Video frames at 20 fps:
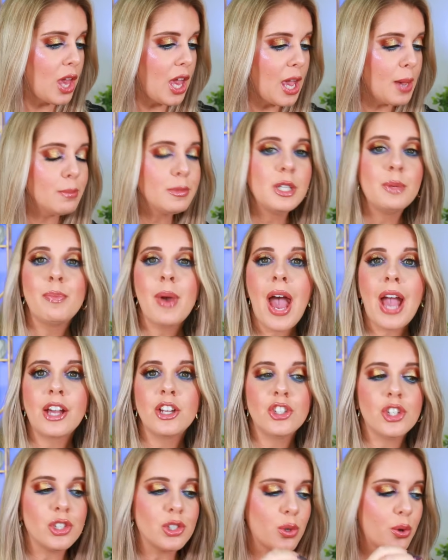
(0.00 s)
empty
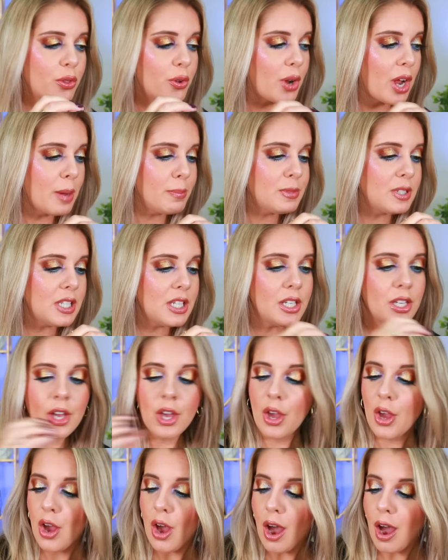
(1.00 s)
packages or their empty,
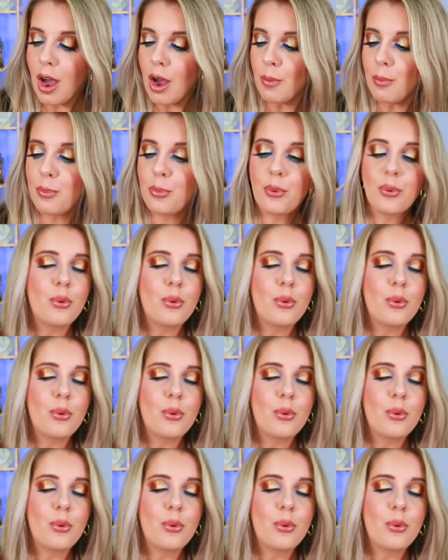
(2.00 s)
uh,